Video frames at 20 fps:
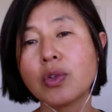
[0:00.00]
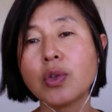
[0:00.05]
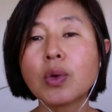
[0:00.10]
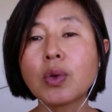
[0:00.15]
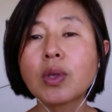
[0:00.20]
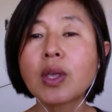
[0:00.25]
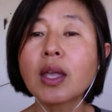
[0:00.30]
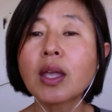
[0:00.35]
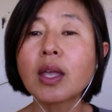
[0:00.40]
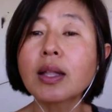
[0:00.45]
you
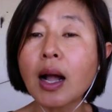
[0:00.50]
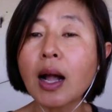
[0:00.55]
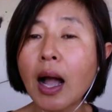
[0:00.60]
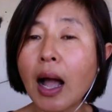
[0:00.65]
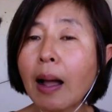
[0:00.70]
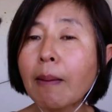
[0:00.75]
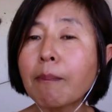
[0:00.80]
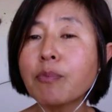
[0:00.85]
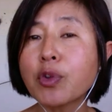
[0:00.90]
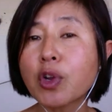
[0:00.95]
can
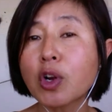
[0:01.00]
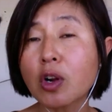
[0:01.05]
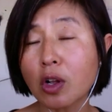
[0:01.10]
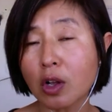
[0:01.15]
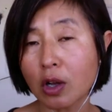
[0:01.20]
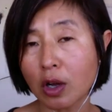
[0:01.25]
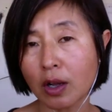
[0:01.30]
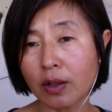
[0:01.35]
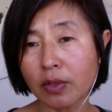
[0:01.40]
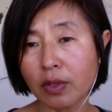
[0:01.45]
calm your
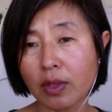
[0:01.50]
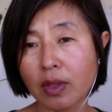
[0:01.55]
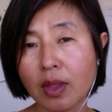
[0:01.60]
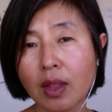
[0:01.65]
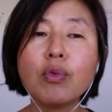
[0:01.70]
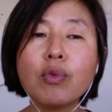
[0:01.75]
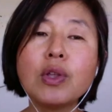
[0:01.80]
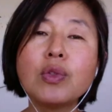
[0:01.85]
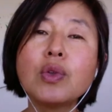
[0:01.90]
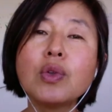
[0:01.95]
gut,
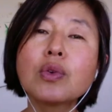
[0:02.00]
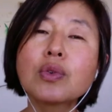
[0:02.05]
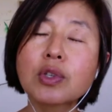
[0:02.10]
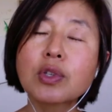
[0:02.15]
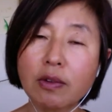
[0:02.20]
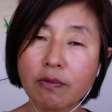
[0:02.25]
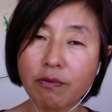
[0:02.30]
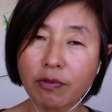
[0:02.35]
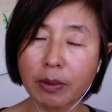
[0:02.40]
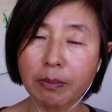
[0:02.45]

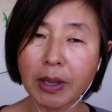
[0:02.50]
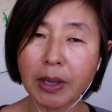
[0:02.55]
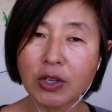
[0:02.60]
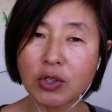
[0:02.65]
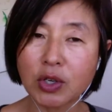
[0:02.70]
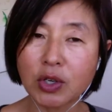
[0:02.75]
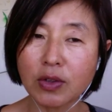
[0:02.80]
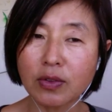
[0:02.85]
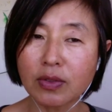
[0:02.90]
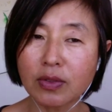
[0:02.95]
reduce
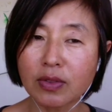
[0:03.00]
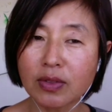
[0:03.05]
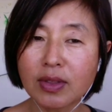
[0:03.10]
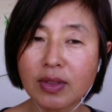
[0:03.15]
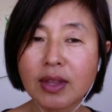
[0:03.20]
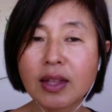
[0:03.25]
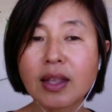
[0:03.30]
inflammation,